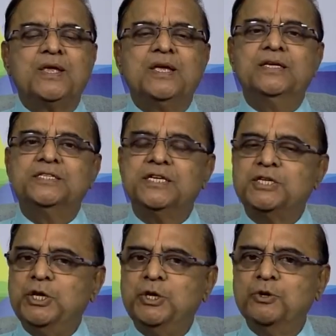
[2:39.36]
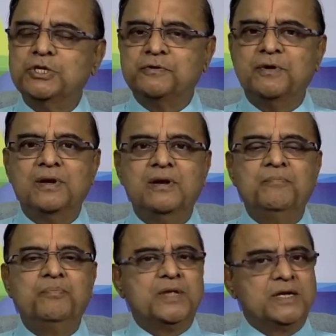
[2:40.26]
Is it useful?
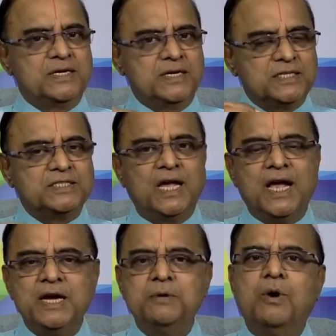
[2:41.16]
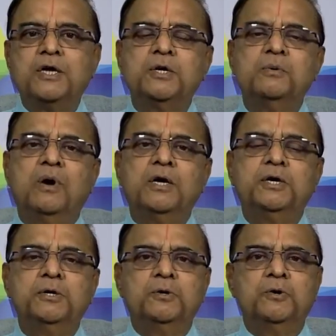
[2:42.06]
Decide what you want to
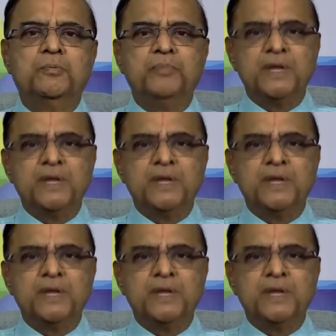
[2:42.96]
do.